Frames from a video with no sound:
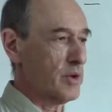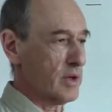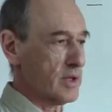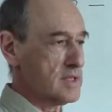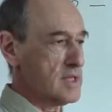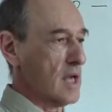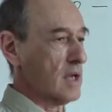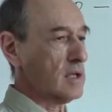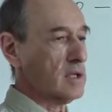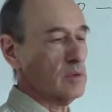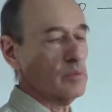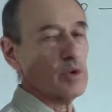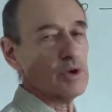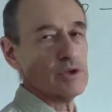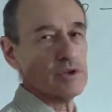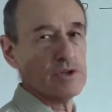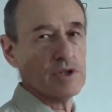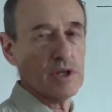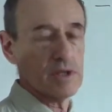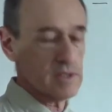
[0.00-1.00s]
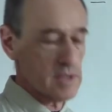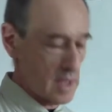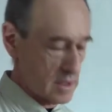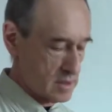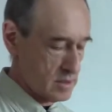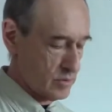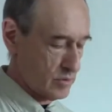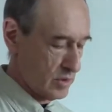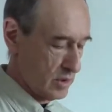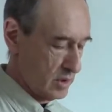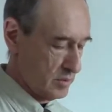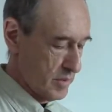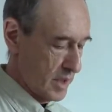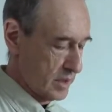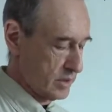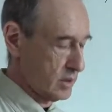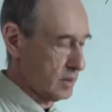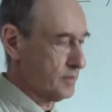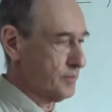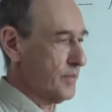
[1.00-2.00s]
exactly what it is. Doesn't really
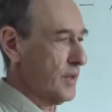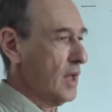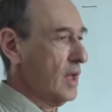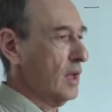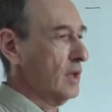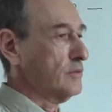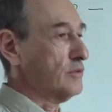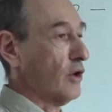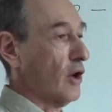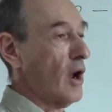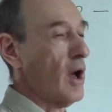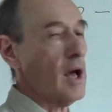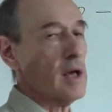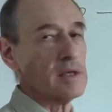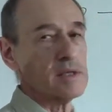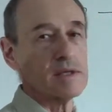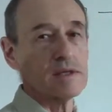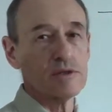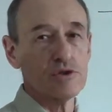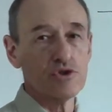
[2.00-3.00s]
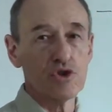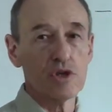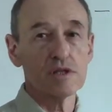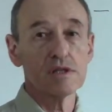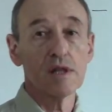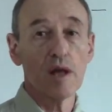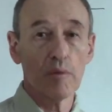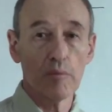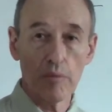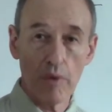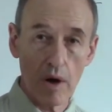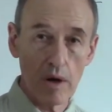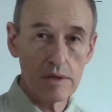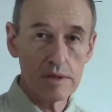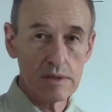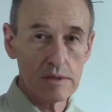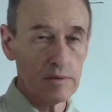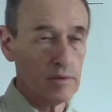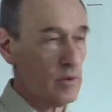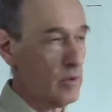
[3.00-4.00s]
matter. For us, it's just
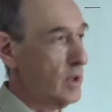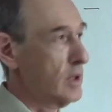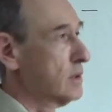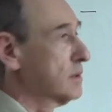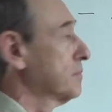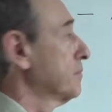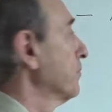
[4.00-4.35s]
numbers. All right.